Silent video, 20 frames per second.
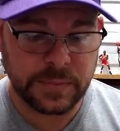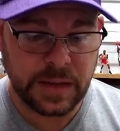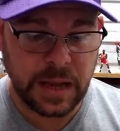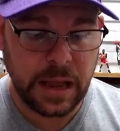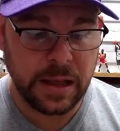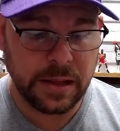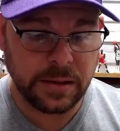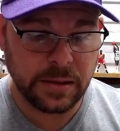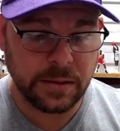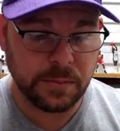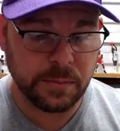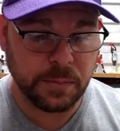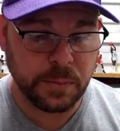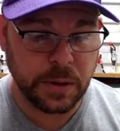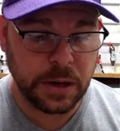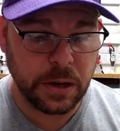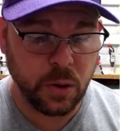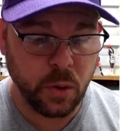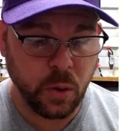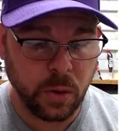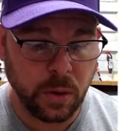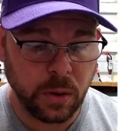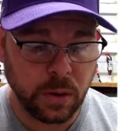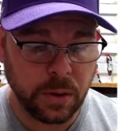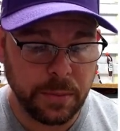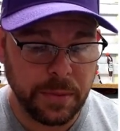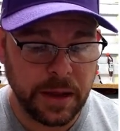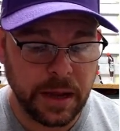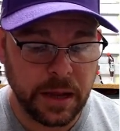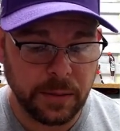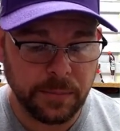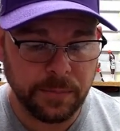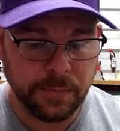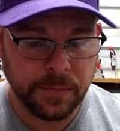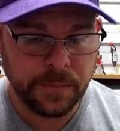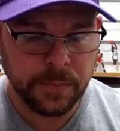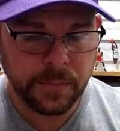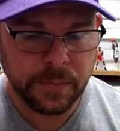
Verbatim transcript: That's pretty cool to me.